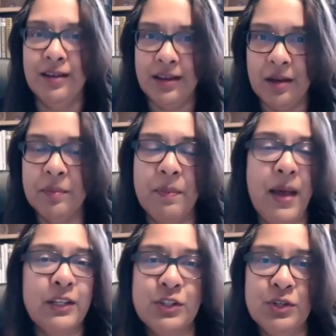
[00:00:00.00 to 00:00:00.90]
I'm
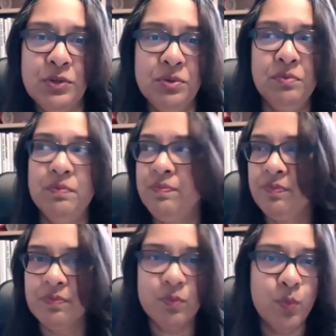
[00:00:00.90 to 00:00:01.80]
back to
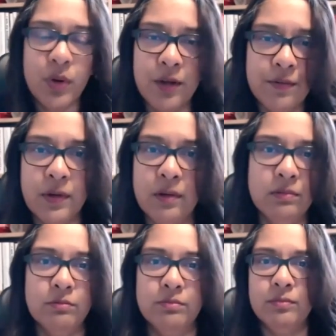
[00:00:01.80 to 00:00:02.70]
whatever,
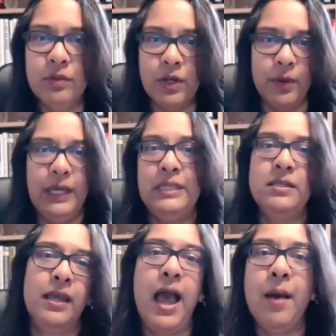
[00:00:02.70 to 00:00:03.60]
you know,
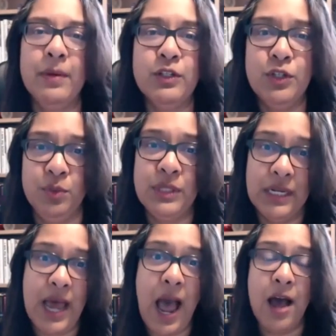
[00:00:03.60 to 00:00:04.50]
eating habits you did
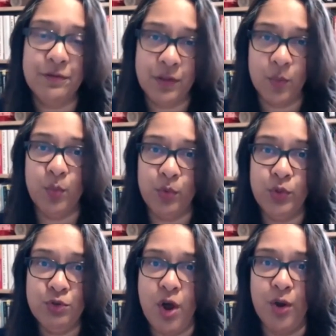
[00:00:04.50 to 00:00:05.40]
have that
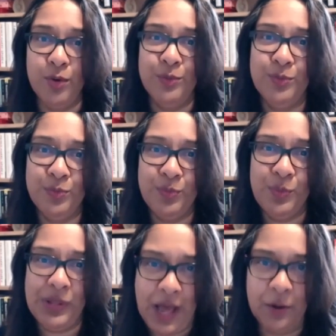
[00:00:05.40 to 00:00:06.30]
you know
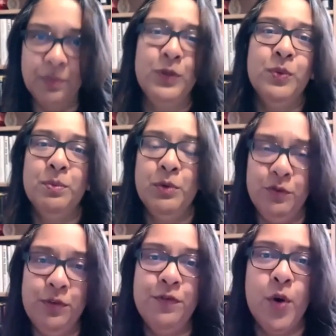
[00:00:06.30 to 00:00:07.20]
will help you, will move
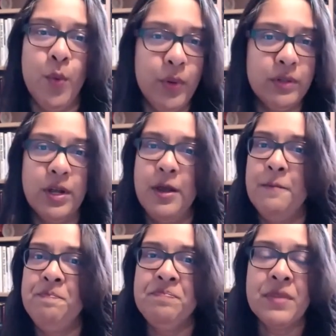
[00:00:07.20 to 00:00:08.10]
you forward,
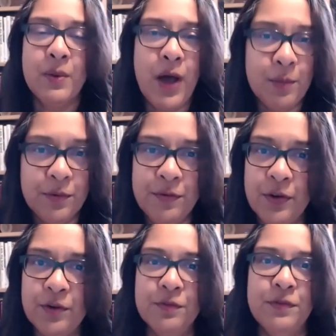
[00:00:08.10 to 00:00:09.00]
help you
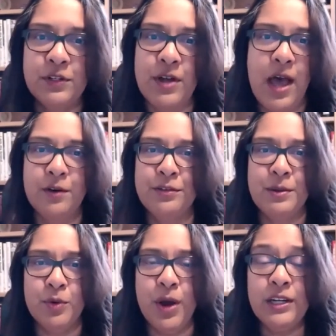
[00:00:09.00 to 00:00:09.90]
feel fitter, healthier,
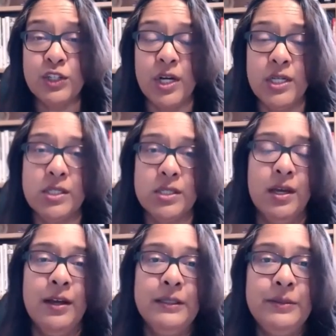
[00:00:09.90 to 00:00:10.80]
more energized.
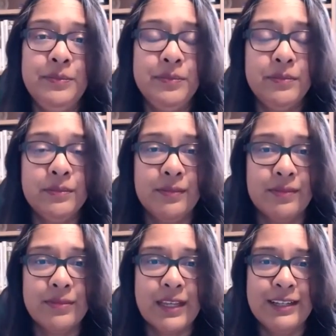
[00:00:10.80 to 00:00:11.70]

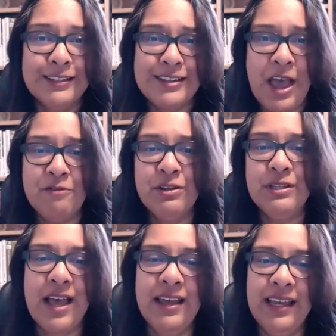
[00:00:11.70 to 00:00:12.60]
So every
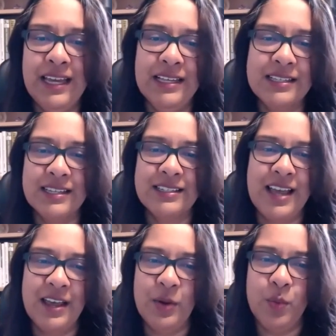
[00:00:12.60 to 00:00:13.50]
day is
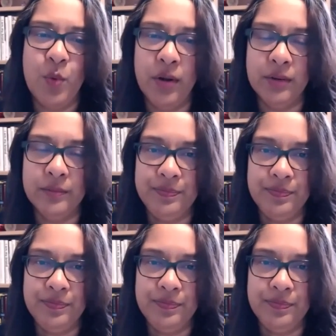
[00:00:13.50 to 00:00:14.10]
day one.